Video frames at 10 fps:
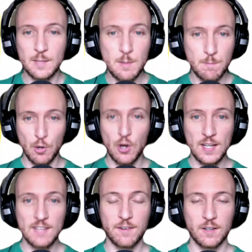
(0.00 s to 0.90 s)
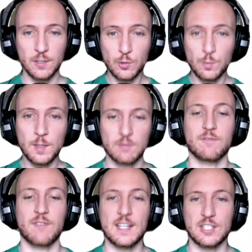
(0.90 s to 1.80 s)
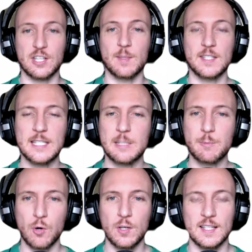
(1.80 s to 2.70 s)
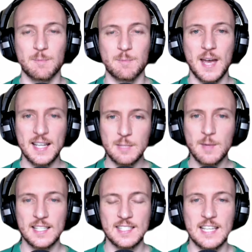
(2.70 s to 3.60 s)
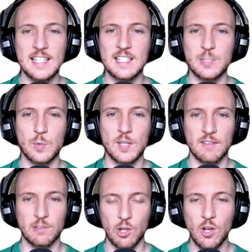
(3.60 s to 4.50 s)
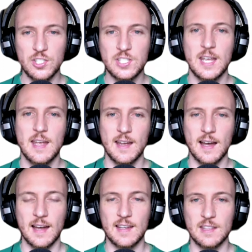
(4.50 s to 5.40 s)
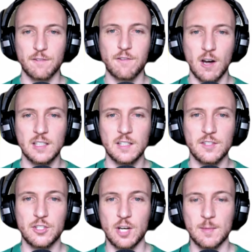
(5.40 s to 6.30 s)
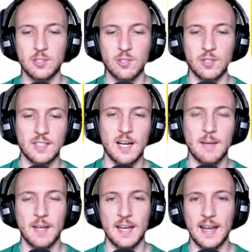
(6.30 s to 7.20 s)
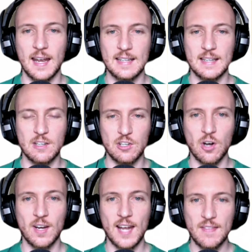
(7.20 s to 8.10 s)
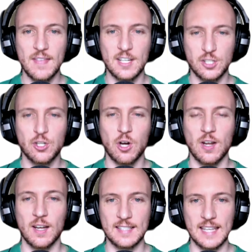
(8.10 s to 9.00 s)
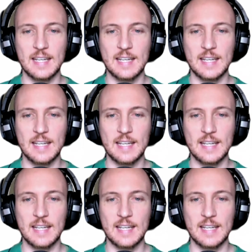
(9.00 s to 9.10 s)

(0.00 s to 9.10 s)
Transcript: burning for a little bit of revenge. They'll be disappointed. It's back-to-back seasons where they've lost in the final of the Joe McDonagh Cup and not had that shot at getting